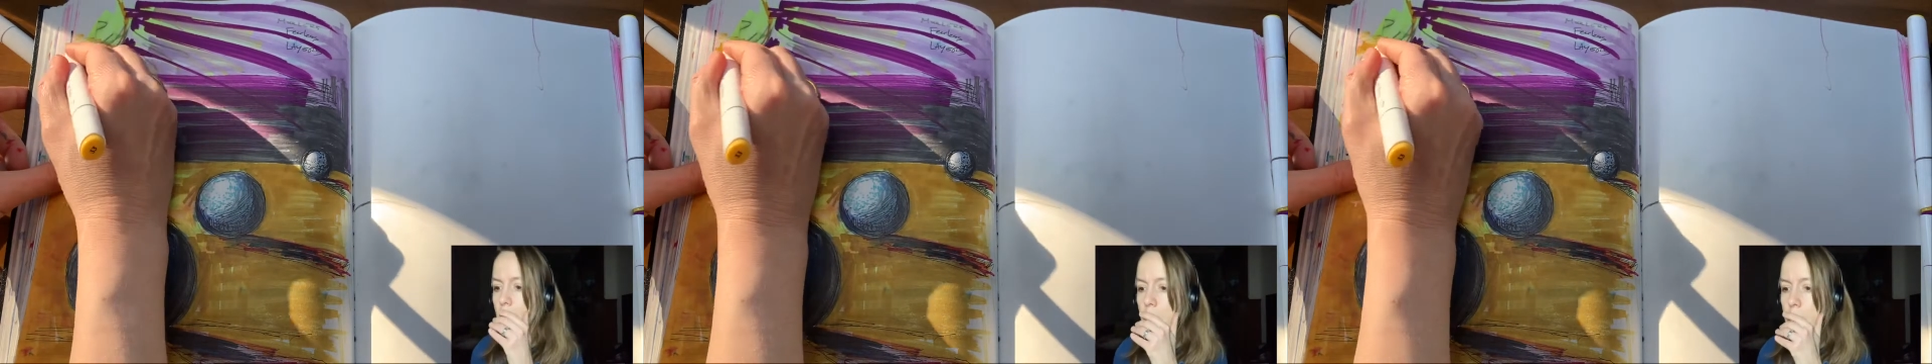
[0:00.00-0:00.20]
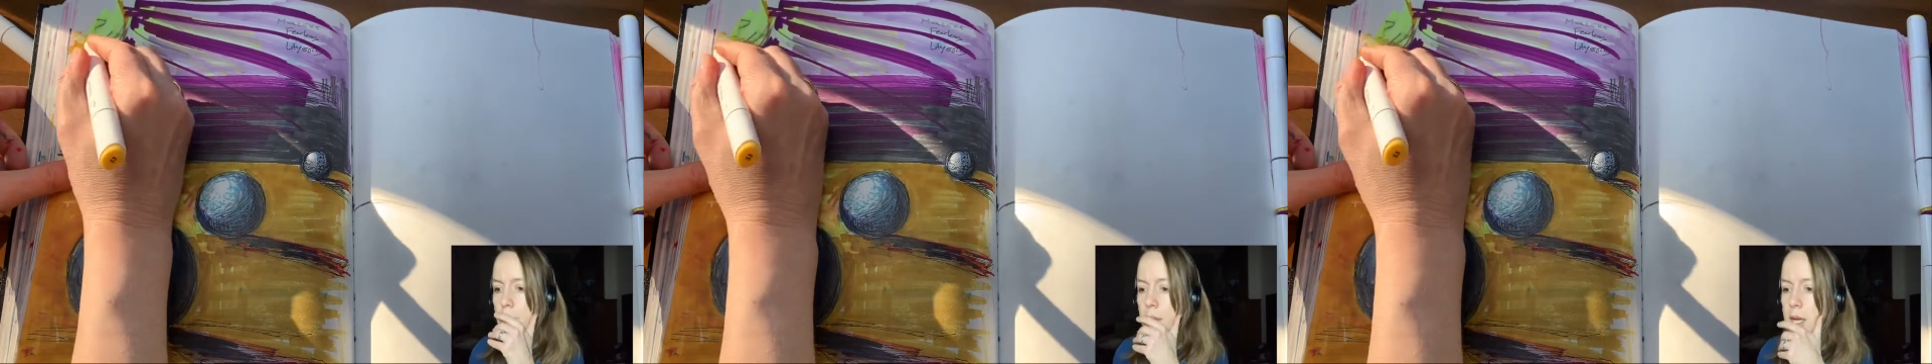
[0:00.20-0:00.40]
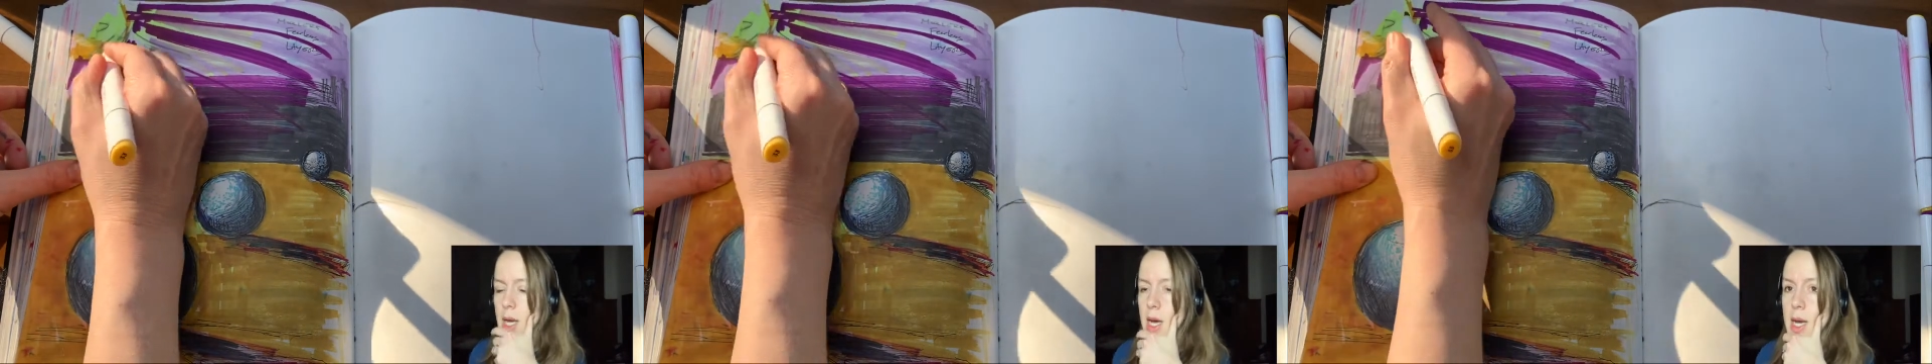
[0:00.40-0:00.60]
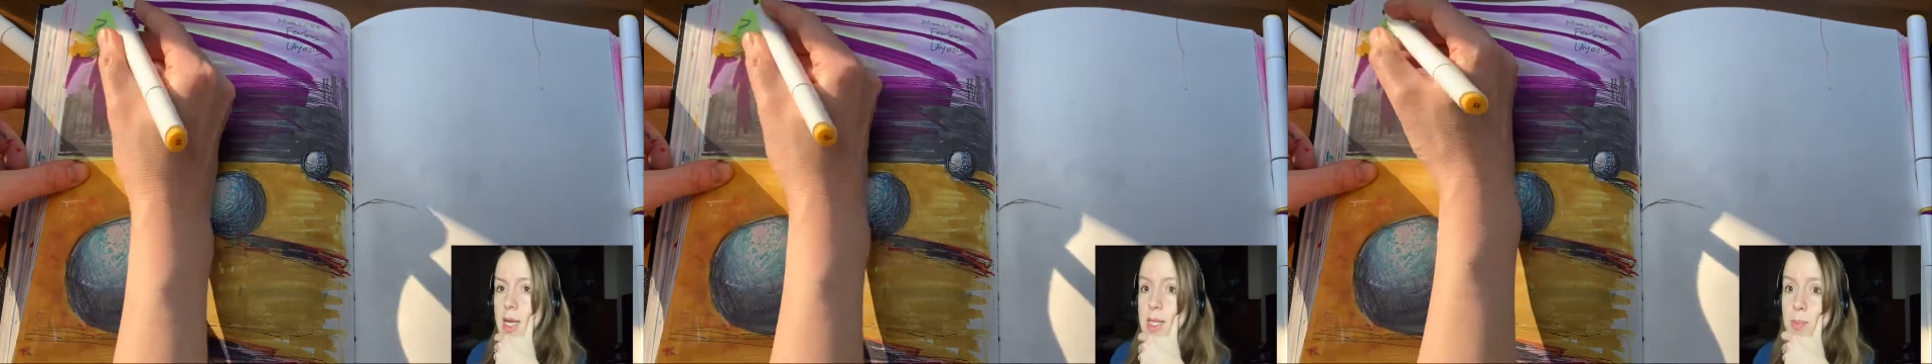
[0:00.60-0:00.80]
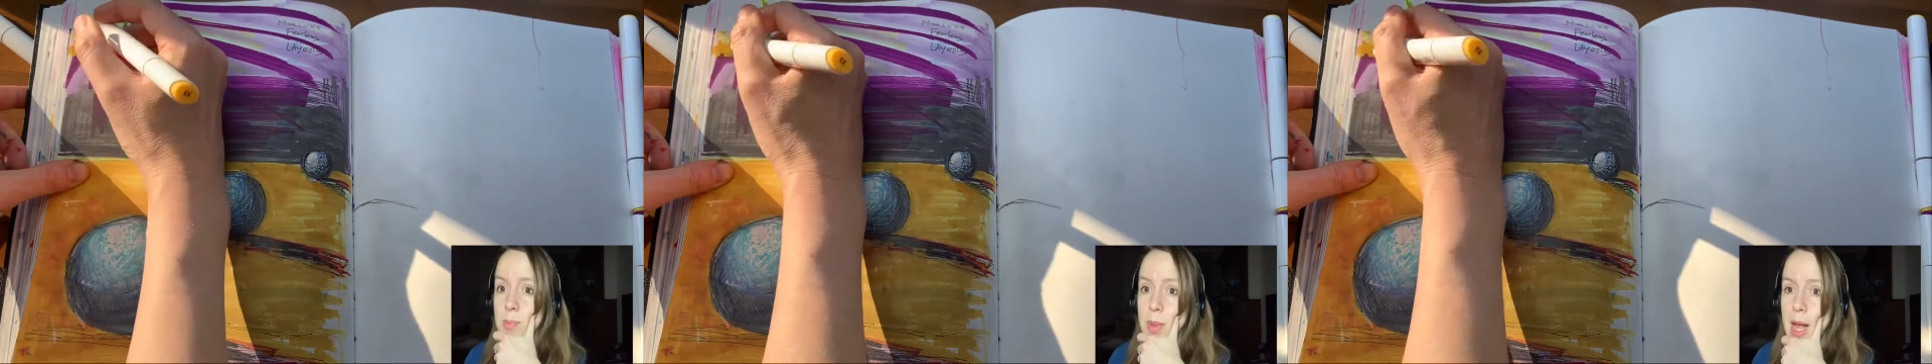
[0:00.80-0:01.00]

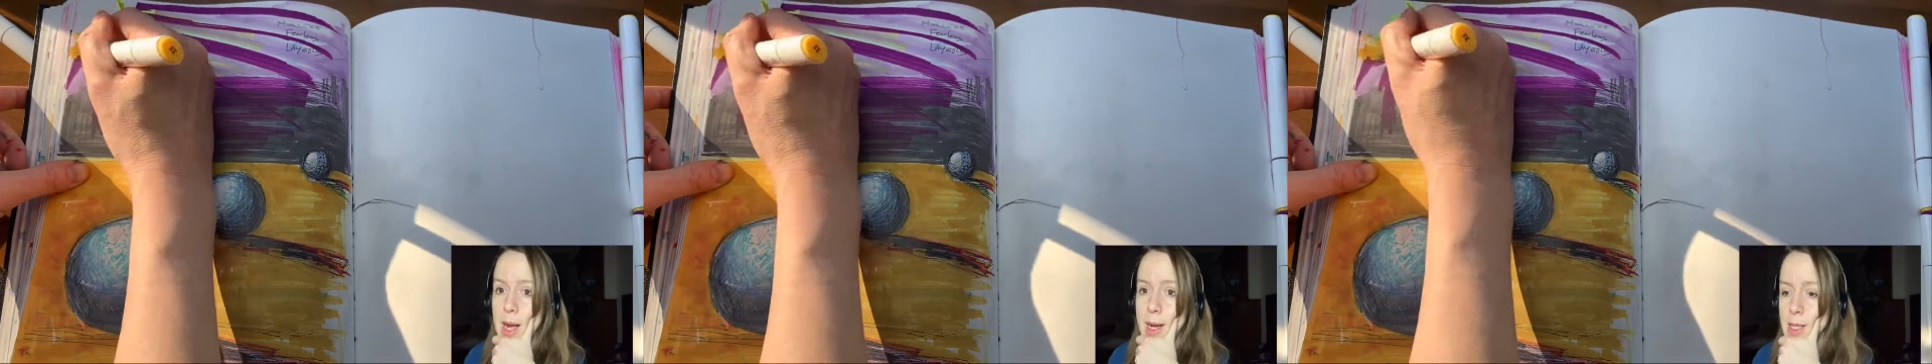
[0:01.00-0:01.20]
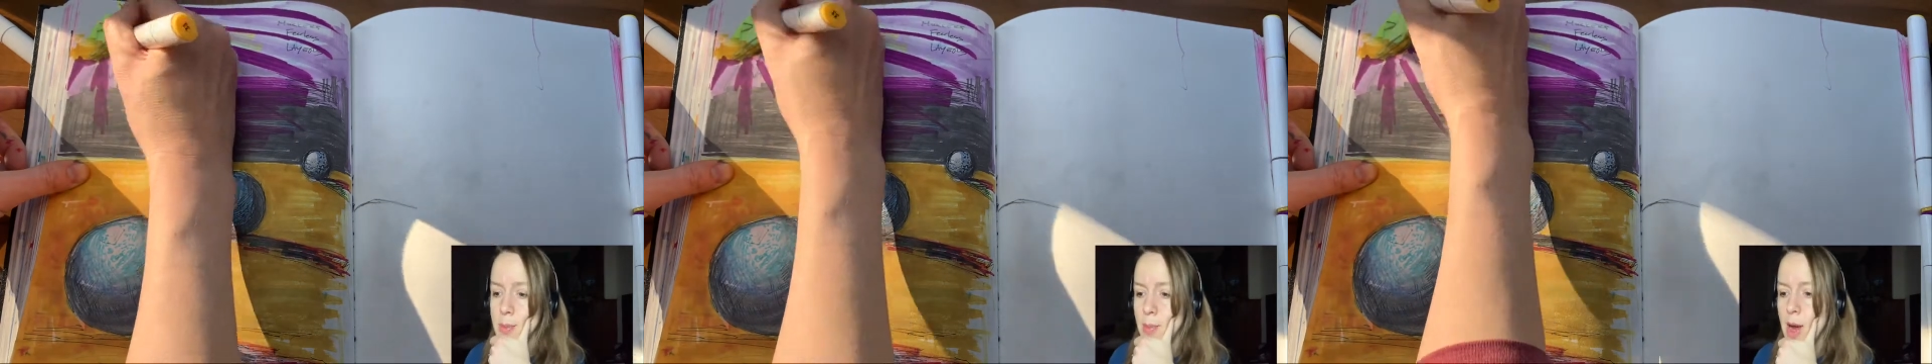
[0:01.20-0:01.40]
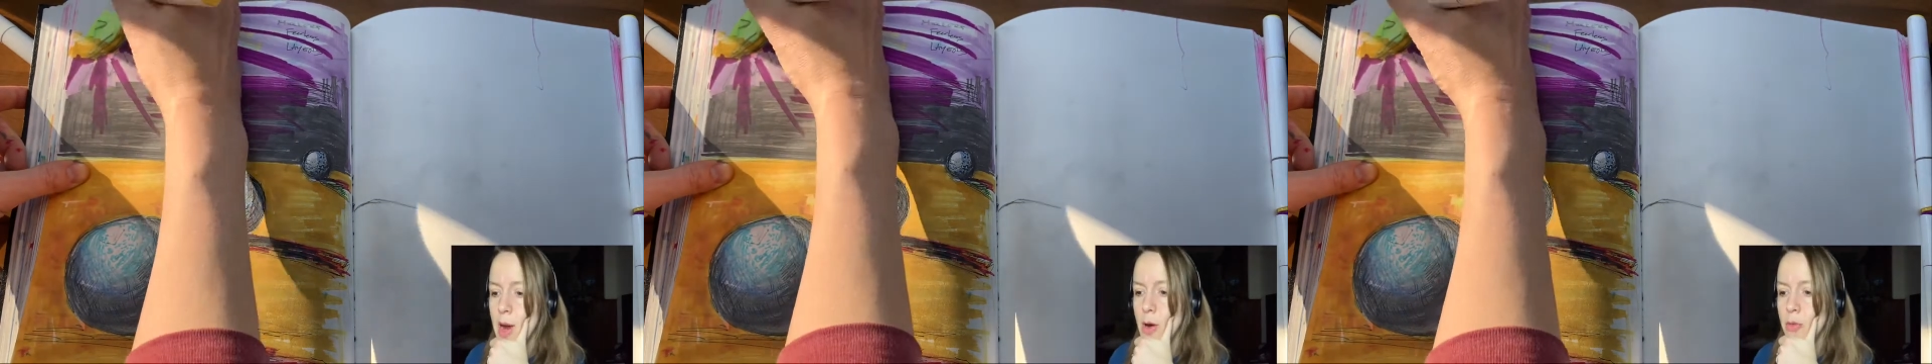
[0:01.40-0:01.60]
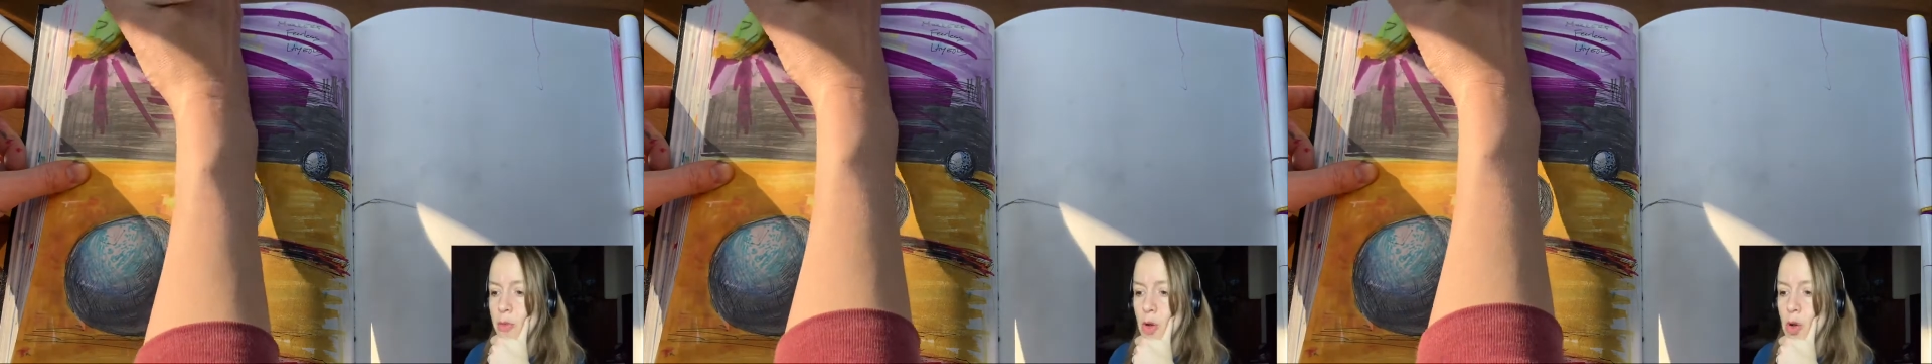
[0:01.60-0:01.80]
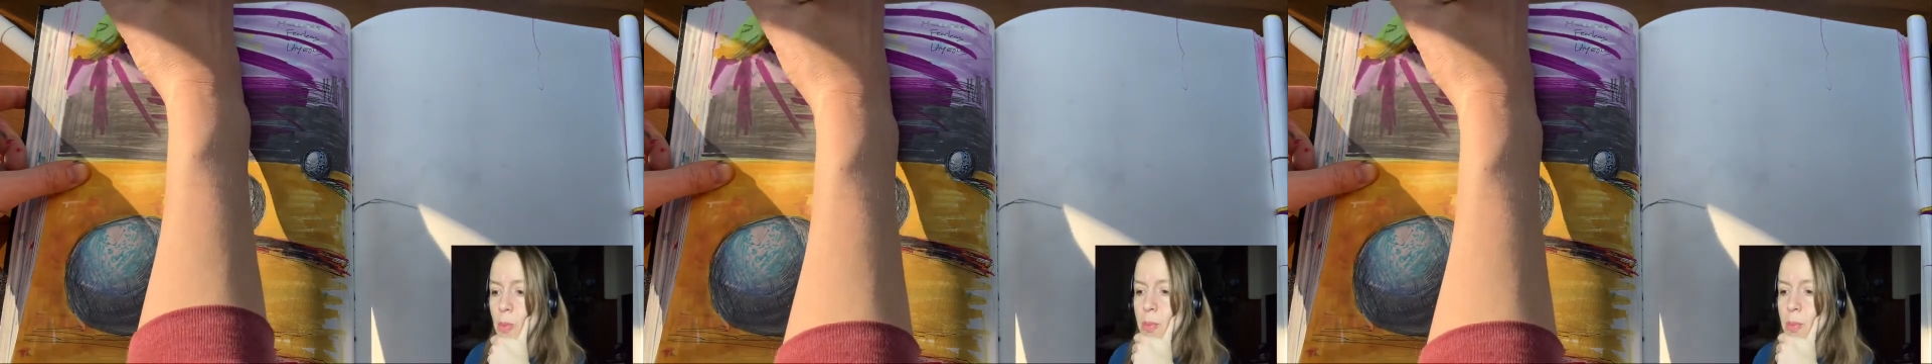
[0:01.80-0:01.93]
because black is powerful,